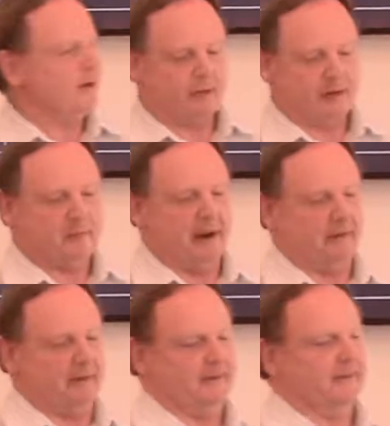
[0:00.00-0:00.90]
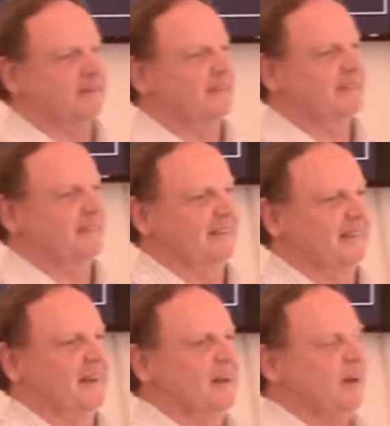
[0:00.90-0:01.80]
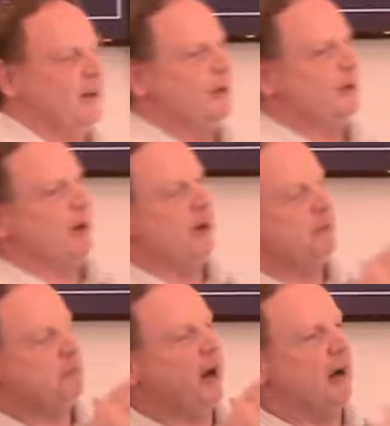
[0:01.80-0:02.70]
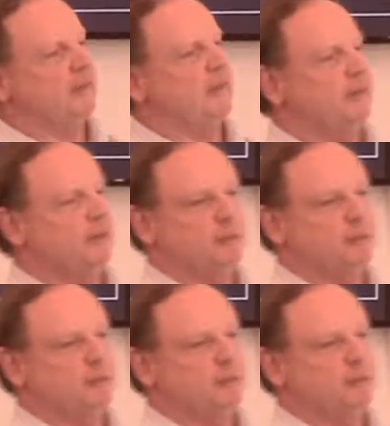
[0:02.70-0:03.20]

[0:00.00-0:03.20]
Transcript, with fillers: a nurturing parent you are part of